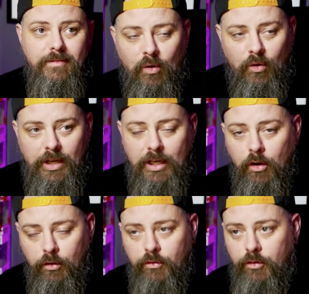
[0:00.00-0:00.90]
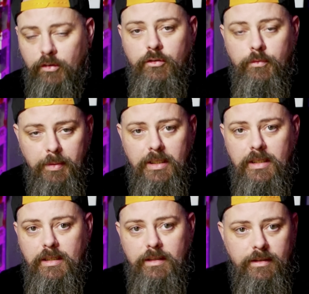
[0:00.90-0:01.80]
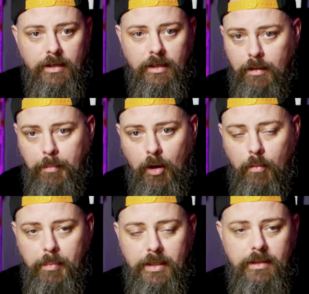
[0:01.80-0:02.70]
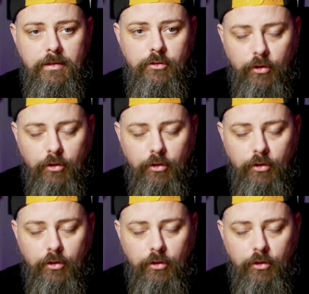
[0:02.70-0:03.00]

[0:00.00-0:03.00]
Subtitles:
Or it could just be knuckle popping,